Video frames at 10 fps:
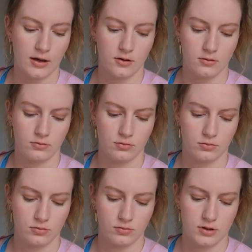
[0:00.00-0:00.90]
and
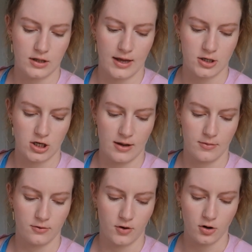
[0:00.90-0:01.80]
slash
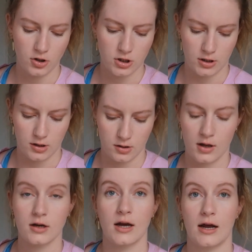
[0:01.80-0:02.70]
Emma Rose. She
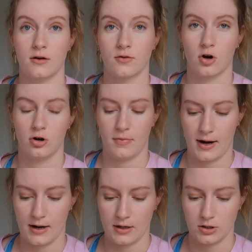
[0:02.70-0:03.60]
can kind of go
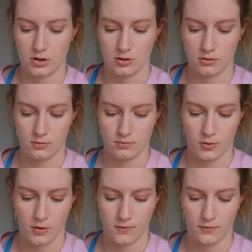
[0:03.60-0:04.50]
by
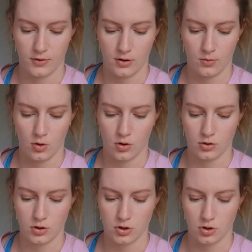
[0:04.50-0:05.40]
both of them
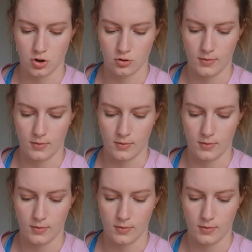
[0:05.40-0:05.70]
on social